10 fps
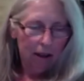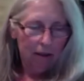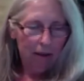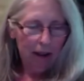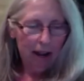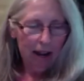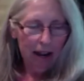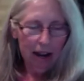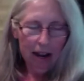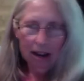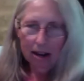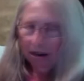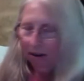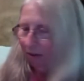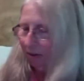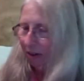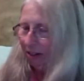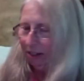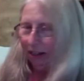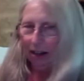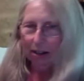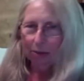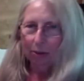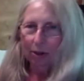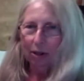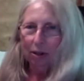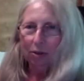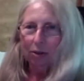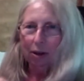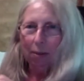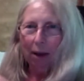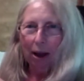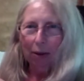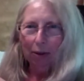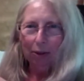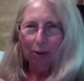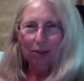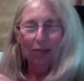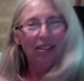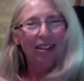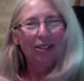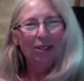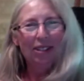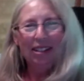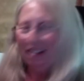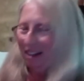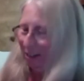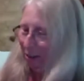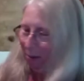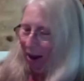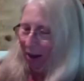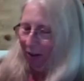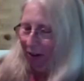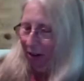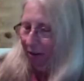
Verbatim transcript: And in this case, we're gonna use a power source of electricity, and that's the battery.